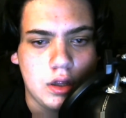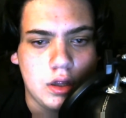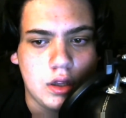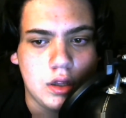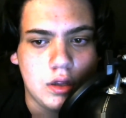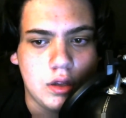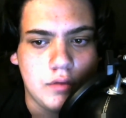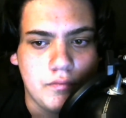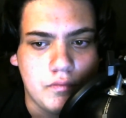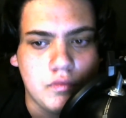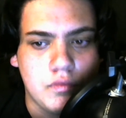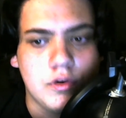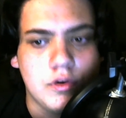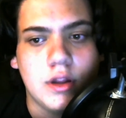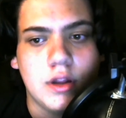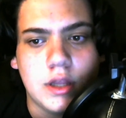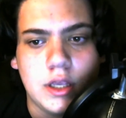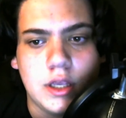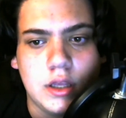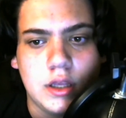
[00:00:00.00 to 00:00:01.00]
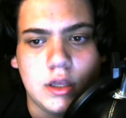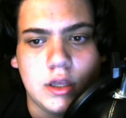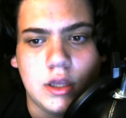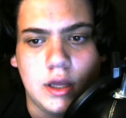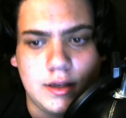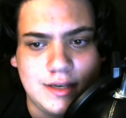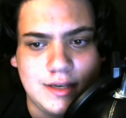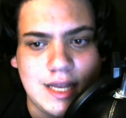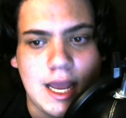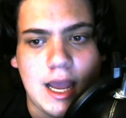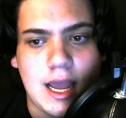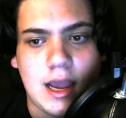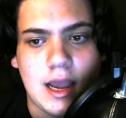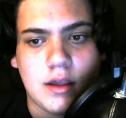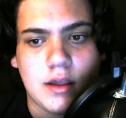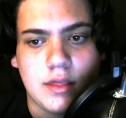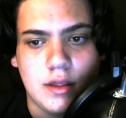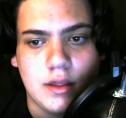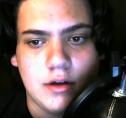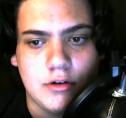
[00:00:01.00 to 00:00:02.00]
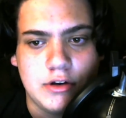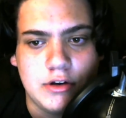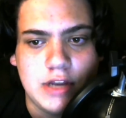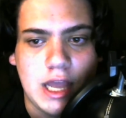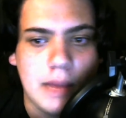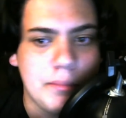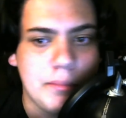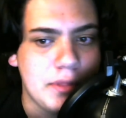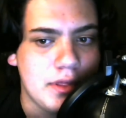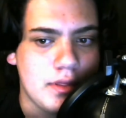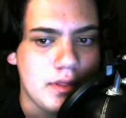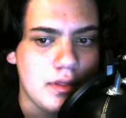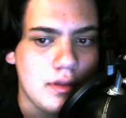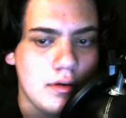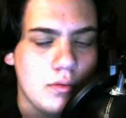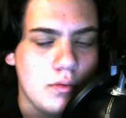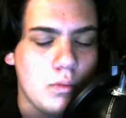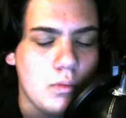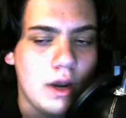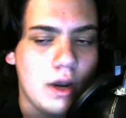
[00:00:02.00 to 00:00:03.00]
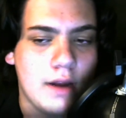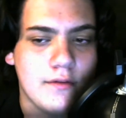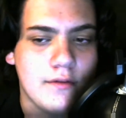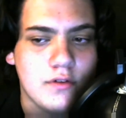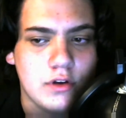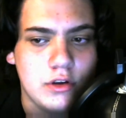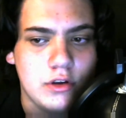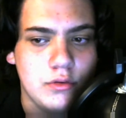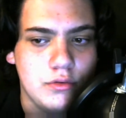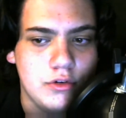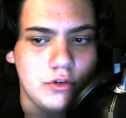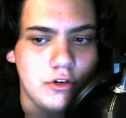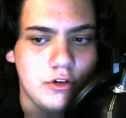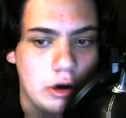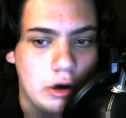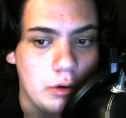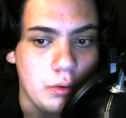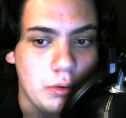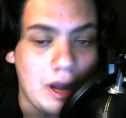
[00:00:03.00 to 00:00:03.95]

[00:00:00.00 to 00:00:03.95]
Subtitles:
really attack their depth whenever you don't